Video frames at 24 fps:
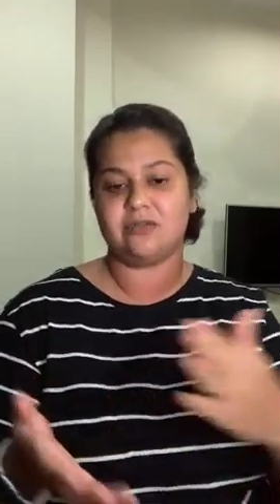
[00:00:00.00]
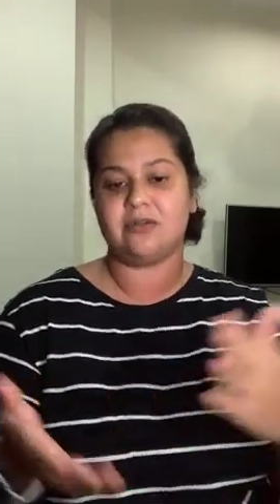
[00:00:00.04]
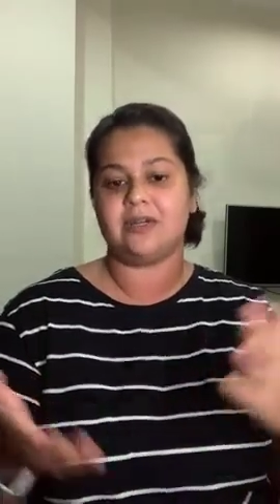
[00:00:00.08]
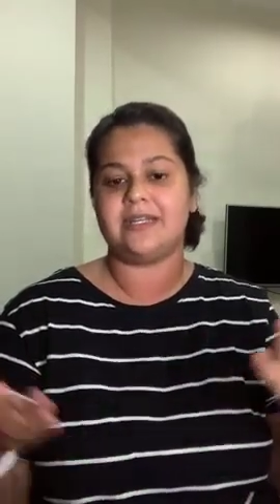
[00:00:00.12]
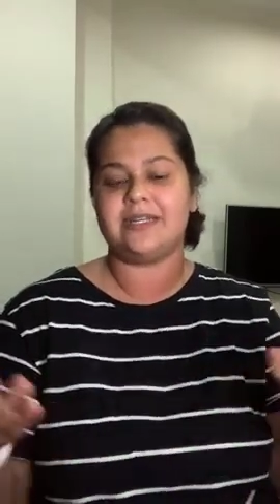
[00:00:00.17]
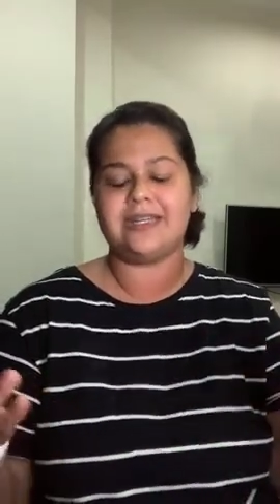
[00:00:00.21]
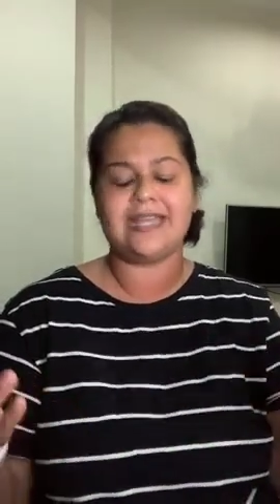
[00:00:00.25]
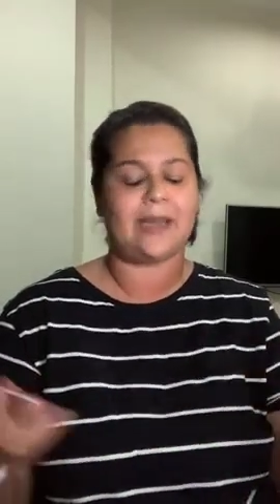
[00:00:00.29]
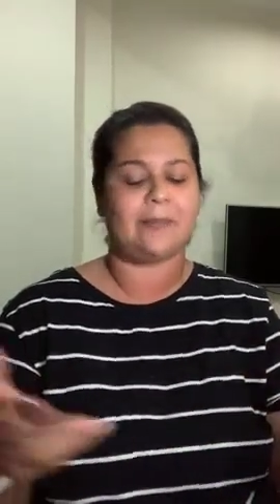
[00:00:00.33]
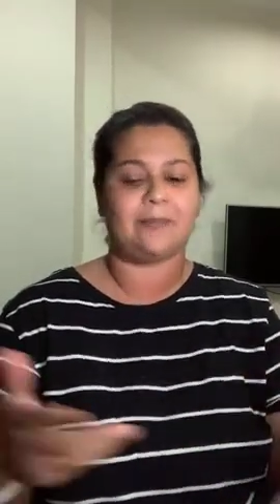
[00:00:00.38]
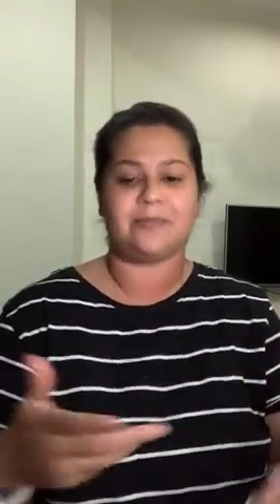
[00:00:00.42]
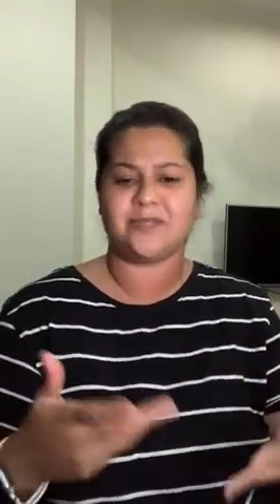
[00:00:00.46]

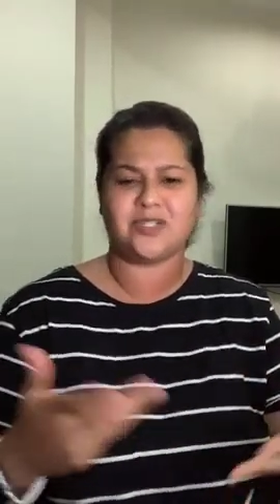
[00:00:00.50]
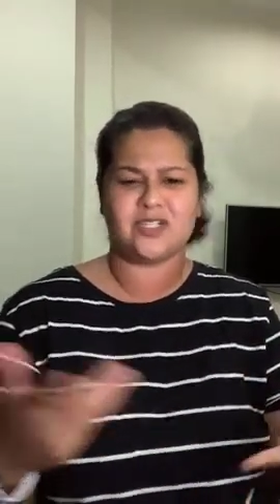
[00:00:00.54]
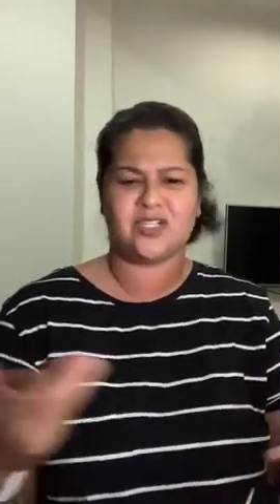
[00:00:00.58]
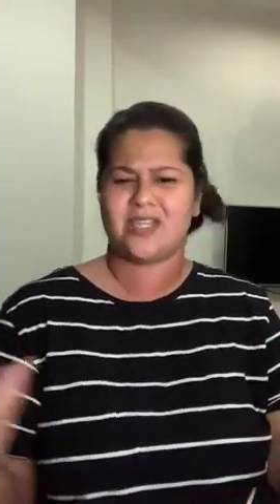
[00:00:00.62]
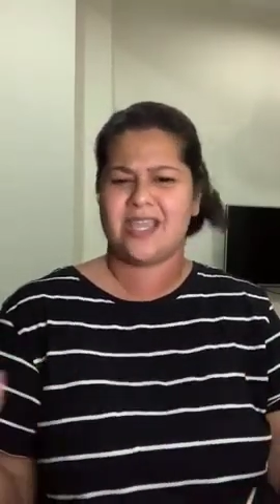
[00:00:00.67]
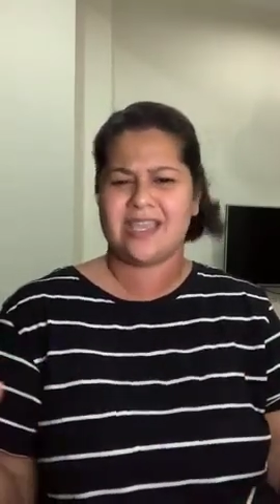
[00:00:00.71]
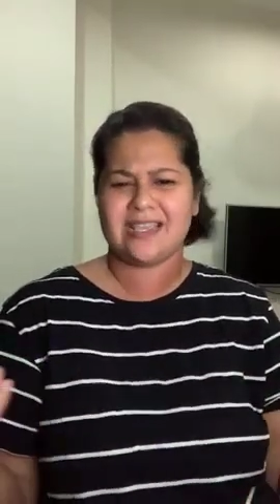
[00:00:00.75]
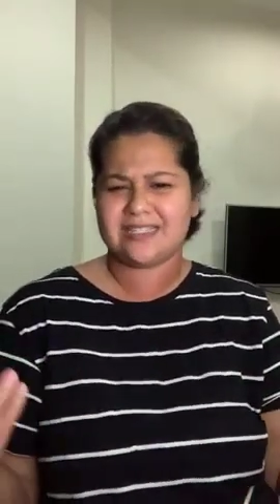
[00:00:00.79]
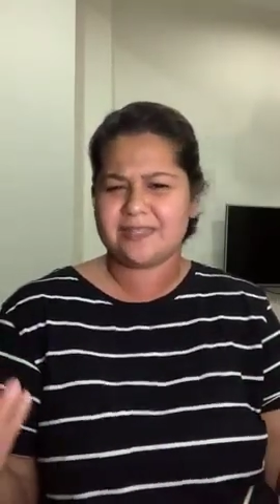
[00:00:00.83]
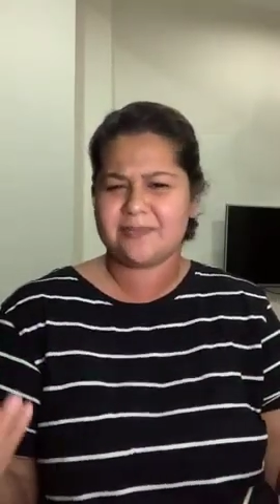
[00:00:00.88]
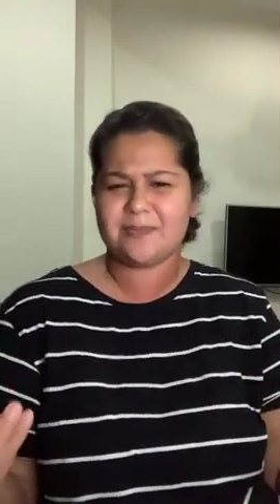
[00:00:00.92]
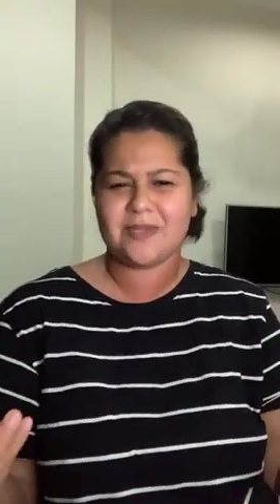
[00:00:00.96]
adapt.
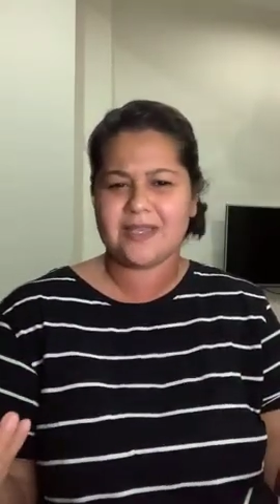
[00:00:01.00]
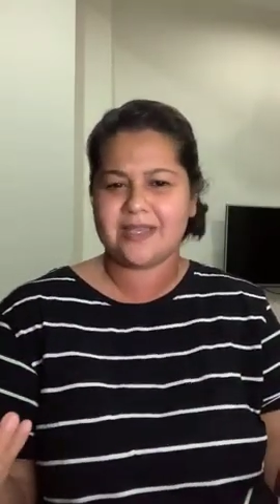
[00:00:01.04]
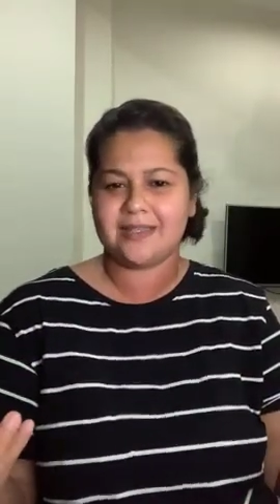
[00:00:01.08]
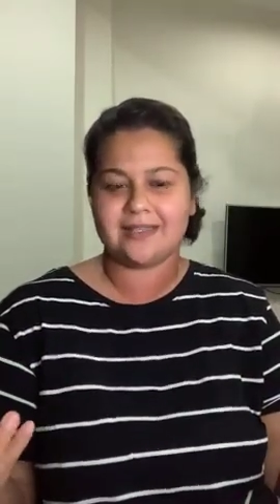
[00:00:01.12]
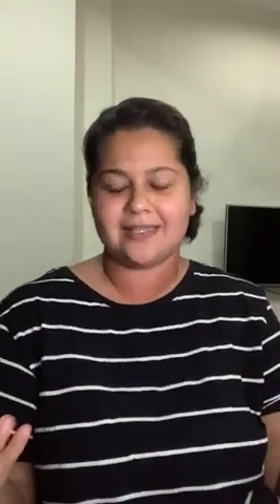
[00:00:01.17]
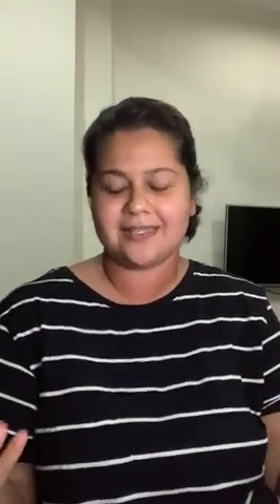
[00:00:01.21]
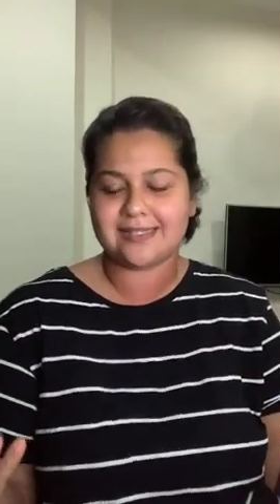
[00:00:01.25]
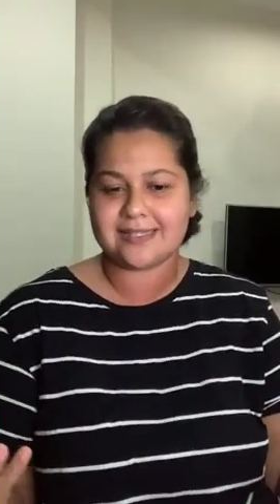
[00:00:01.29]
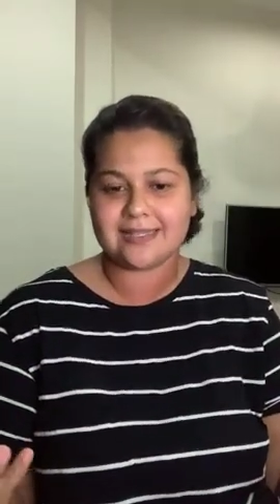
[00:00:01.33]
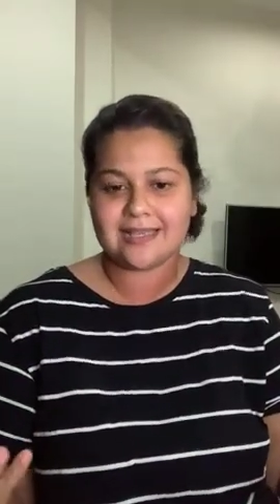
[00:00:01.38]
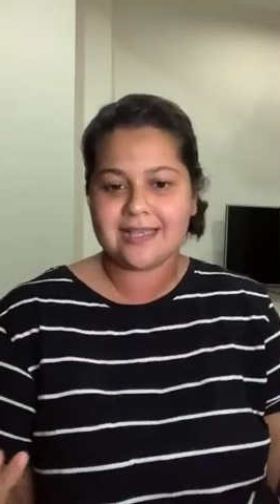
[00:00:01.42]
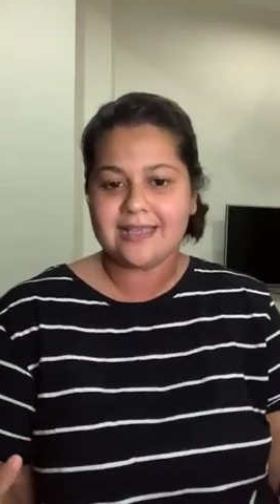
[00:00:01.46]
Shakespeare
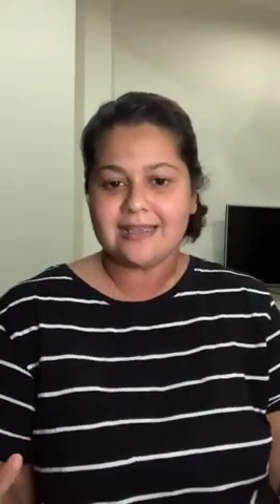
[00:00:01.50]
has